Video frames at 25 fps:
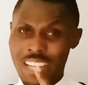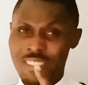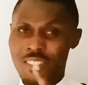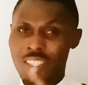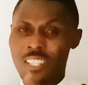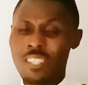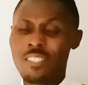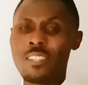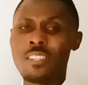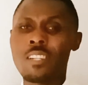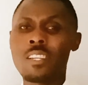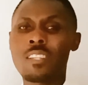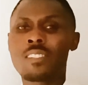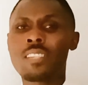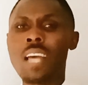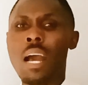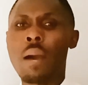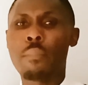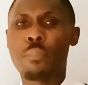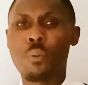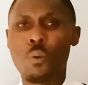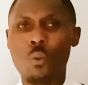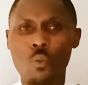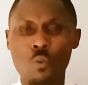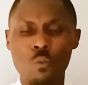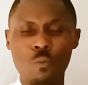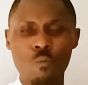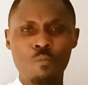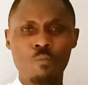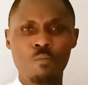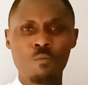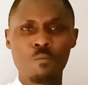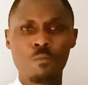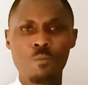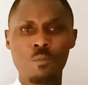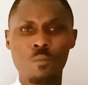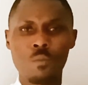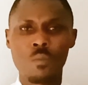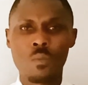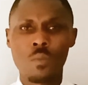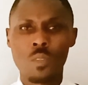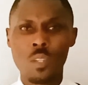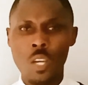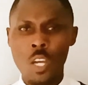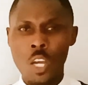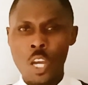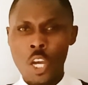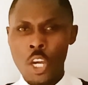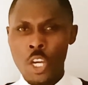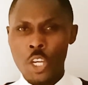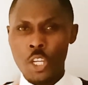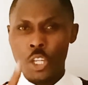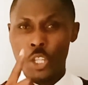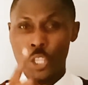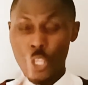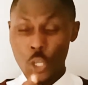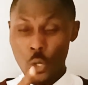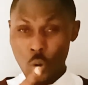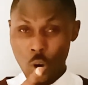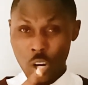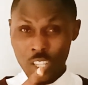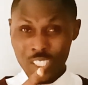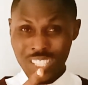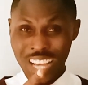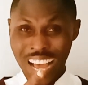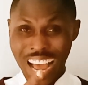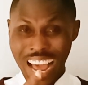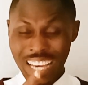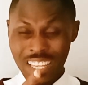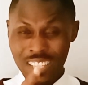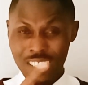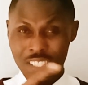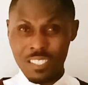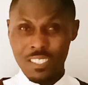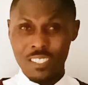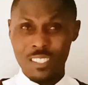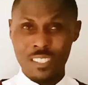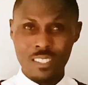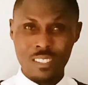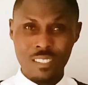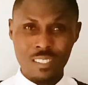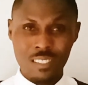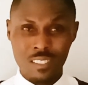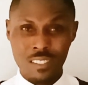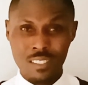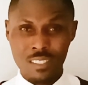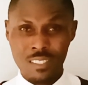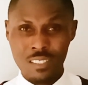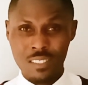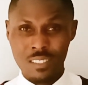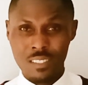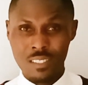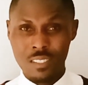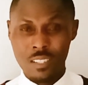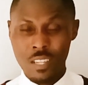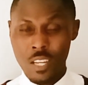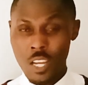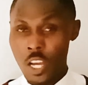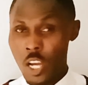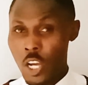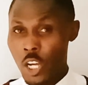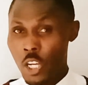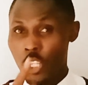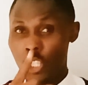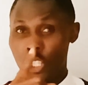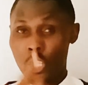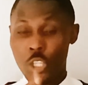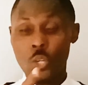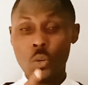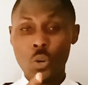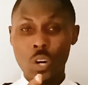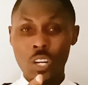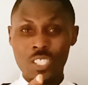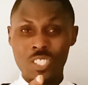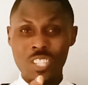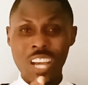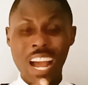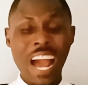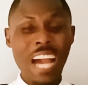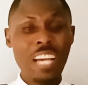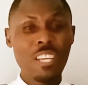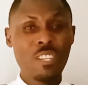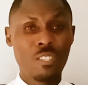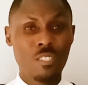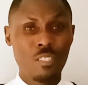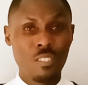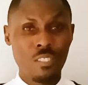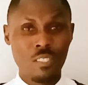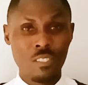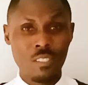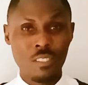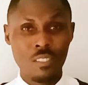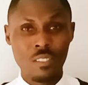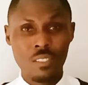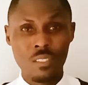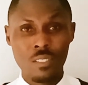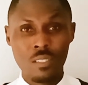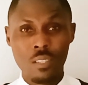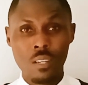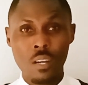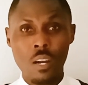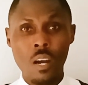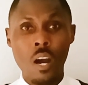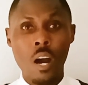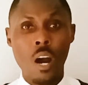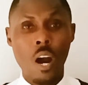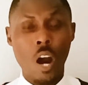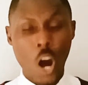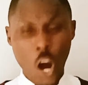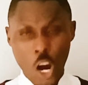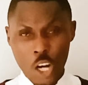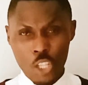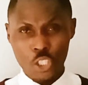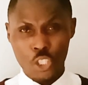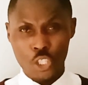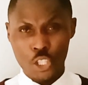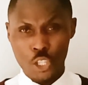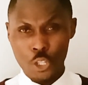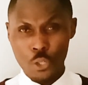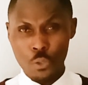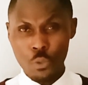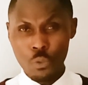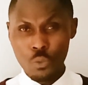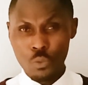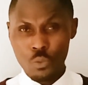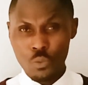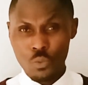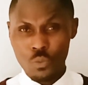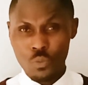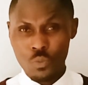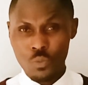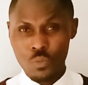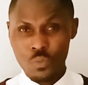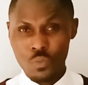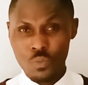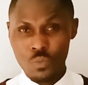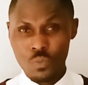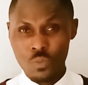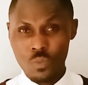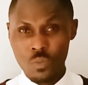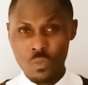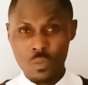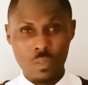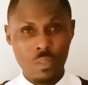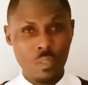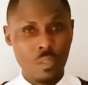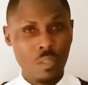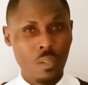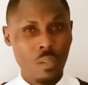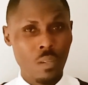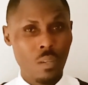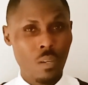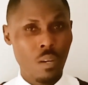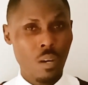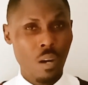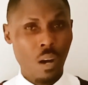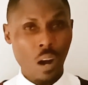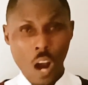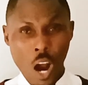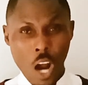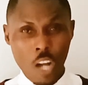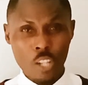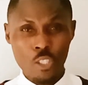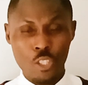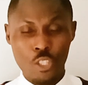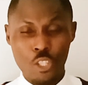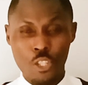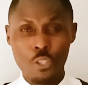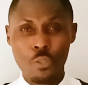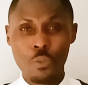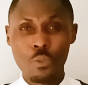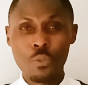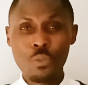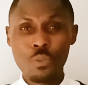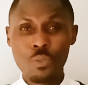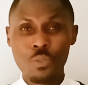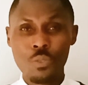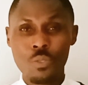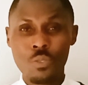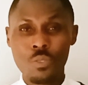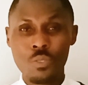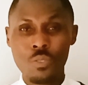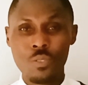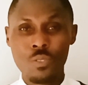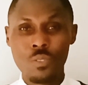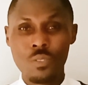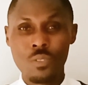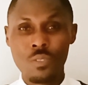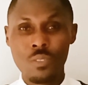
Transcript: This is an example. You are tired. You are tired. Aren't you? Aren't you?